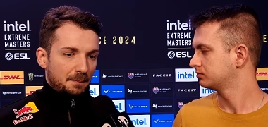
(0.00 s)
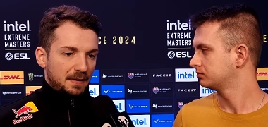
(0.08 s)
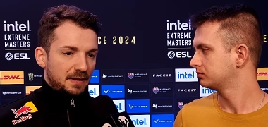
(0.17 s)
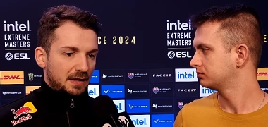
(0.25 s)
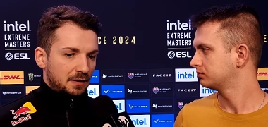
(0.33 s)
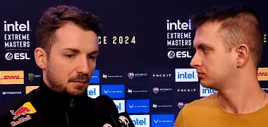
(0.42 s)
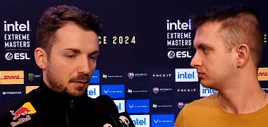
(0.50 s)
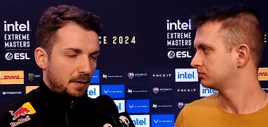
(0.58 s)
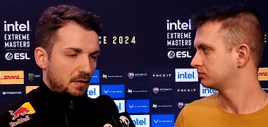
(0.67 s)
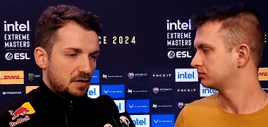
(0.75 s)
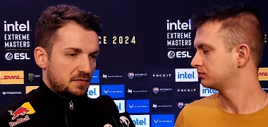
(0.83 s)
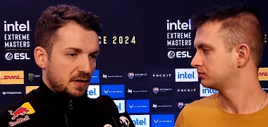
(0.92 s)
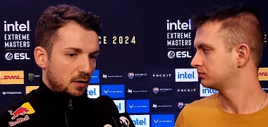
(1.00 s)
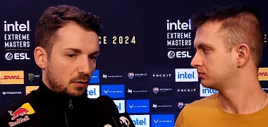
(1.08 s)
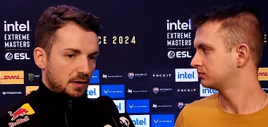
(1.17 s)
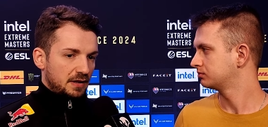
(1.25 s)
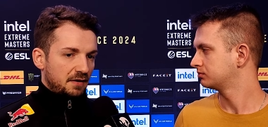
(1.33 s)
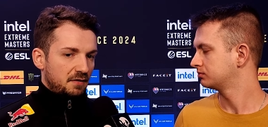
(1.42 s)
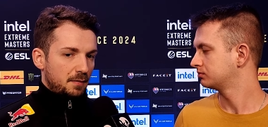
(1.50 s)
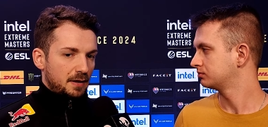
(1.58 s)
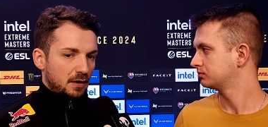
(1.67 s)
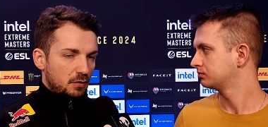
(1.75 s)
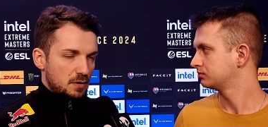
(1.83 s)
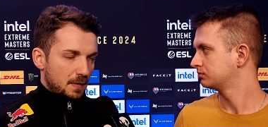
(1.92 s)
Speaker 1: unpredictable, because we know that
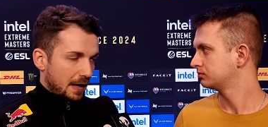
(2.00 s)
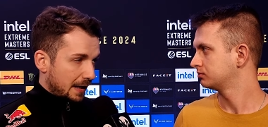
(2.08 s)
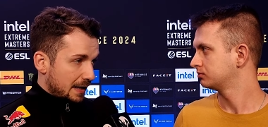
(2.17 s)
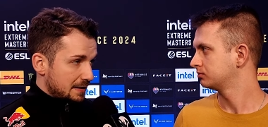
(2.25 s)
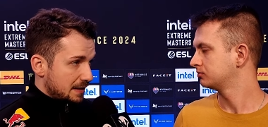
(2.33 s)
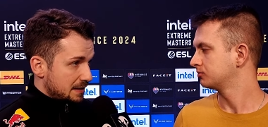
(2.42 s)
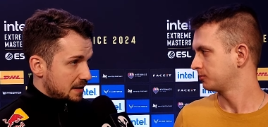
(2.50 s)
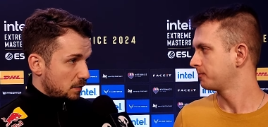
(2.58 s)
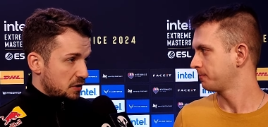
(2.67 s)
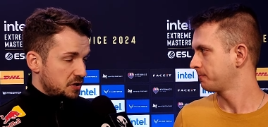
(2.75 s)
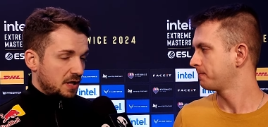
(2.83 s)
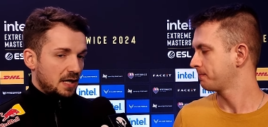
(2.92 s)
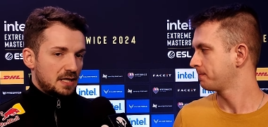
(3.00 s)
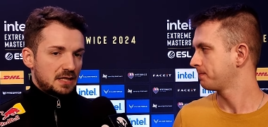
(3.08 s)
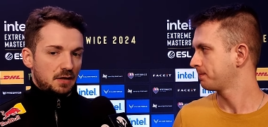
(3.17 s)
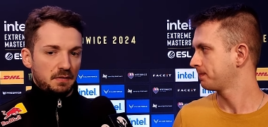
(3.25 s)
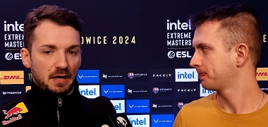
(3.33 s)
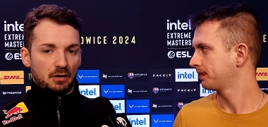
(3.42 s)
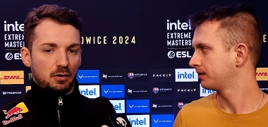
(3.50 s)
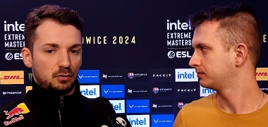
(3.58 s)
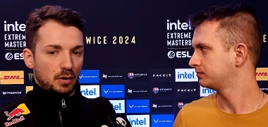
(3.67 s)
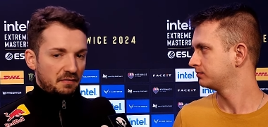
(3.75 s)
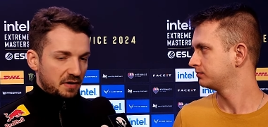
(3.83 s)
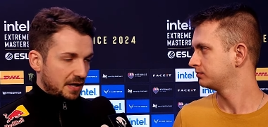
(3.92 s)
everybody who is playing against us is watching us, and we cannot
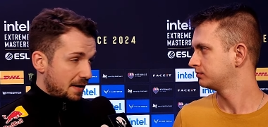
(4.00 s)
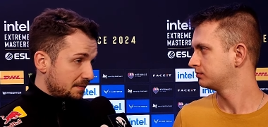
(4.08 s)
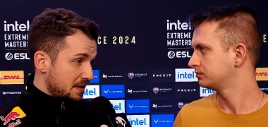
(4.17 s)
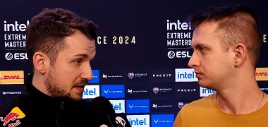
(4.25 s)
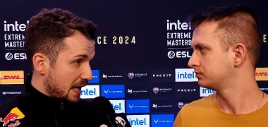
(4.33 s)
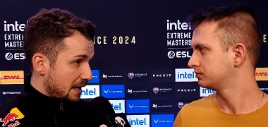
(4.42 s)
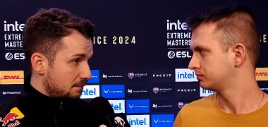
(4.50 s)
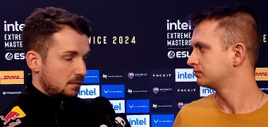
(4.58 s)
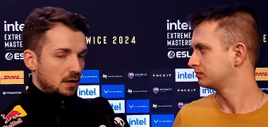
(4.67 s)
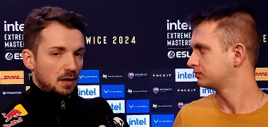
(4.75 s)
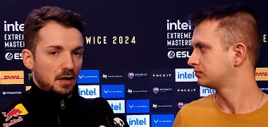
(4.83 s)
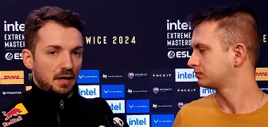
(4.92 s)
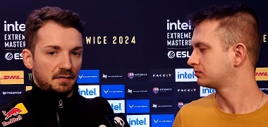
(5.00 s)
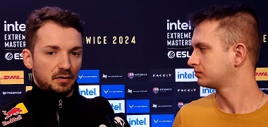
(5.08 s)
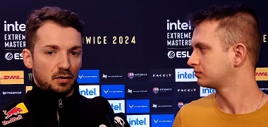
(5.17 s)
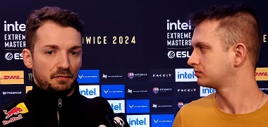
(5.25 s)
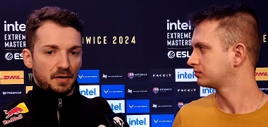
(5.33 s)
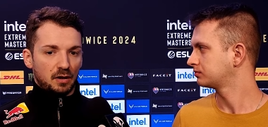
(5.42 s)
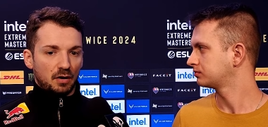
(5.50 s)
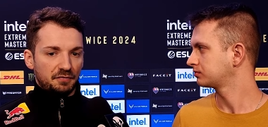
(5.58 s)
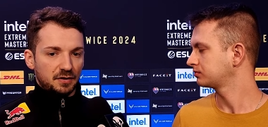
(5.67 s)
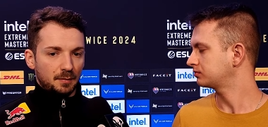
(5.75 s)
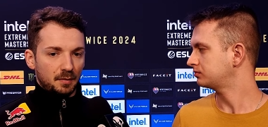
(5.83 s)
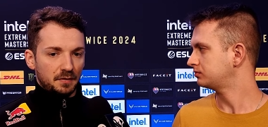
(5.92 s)
do every game the same. Even though you feel
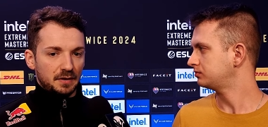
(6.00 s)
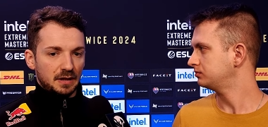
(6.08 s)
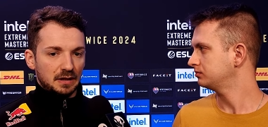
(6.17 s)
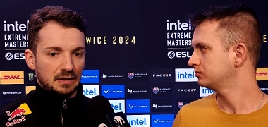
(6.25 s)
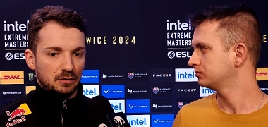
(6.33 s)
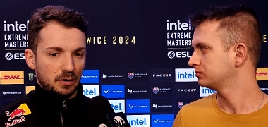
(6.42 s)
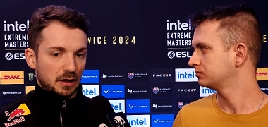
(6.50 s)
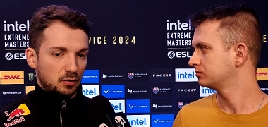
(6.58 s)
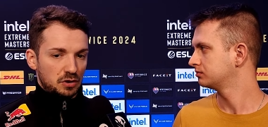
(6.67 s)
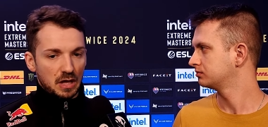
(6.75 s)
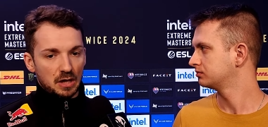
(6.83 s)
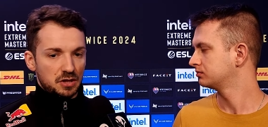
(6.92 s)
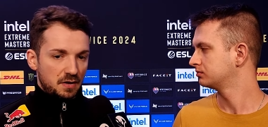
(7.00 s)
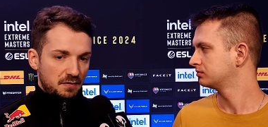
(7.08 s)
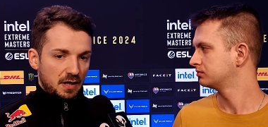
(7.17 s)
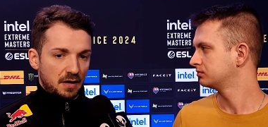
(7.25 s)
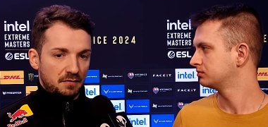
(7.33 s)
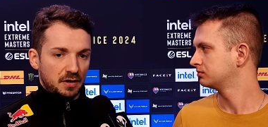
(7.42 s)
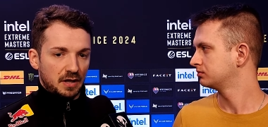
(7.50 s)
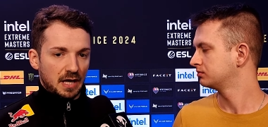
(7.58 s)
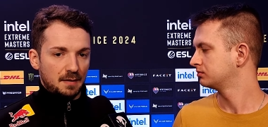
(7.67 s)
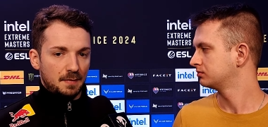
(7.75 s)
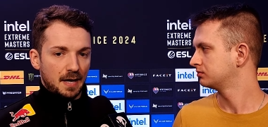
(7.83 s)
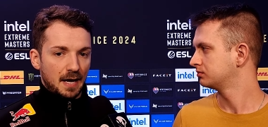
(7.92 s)
comfortable with it, you need to change every every
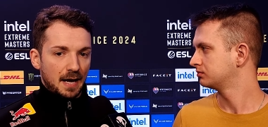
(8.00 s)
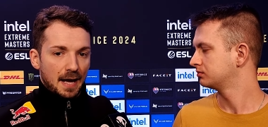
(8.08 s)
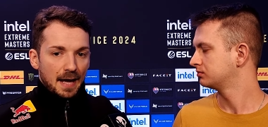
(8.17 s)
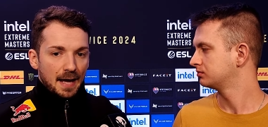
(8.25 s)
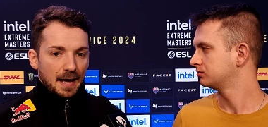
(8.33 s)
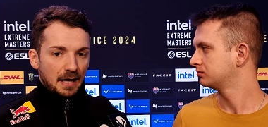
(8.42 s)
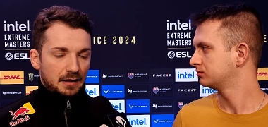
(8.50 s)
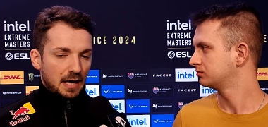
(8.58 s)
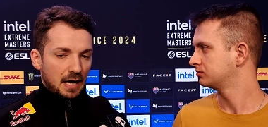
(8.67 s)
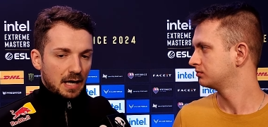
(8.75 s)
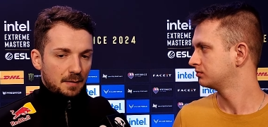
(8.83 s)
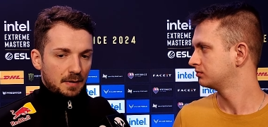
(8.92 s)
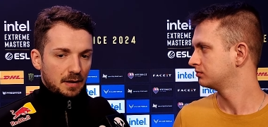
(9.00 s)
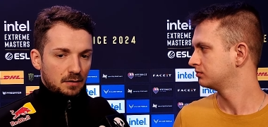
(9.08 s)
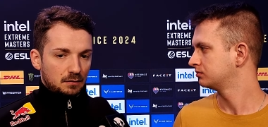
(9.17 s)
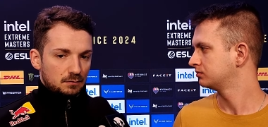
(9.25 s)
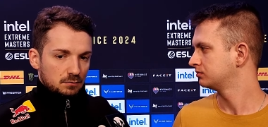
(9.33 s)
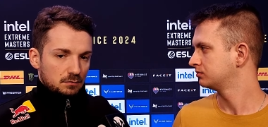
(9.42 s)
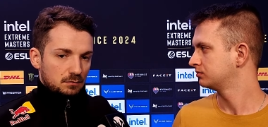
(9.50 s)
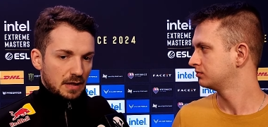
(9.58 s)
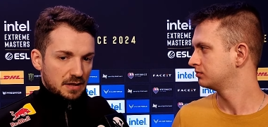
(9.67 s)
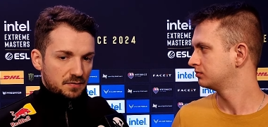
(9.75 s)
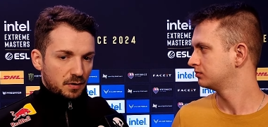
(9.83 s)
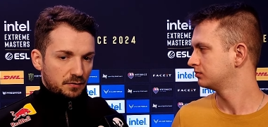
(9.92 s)
game. And yeah, I mean,
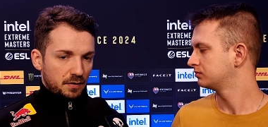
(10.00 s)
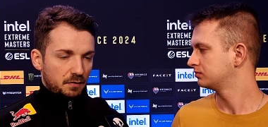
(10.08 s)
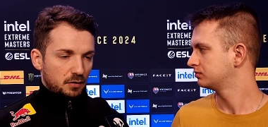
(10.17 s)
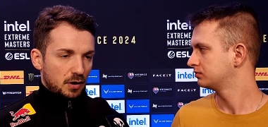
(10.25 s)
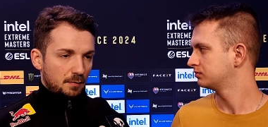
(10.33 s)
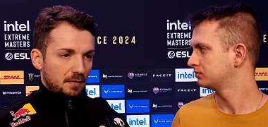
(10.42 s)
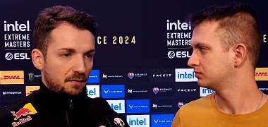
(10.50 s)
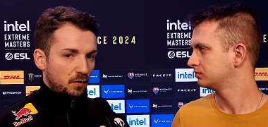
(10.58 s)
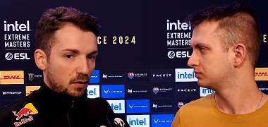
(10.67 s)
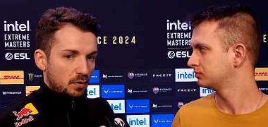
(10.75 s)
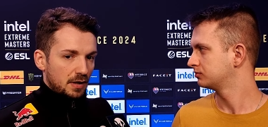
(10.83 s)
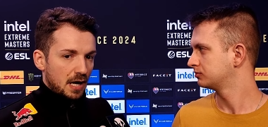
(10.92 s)
that's what we were doing before.